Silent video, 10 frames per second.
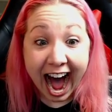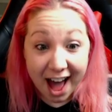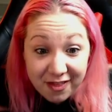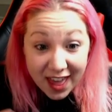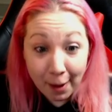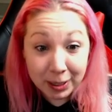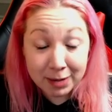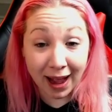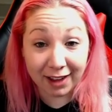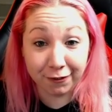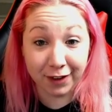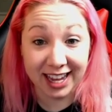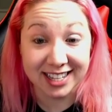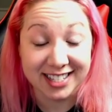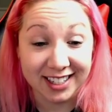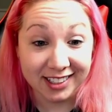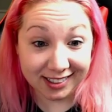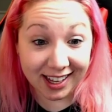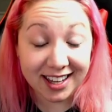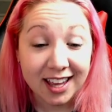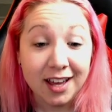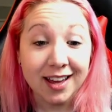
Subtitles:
Could that be my face? Like,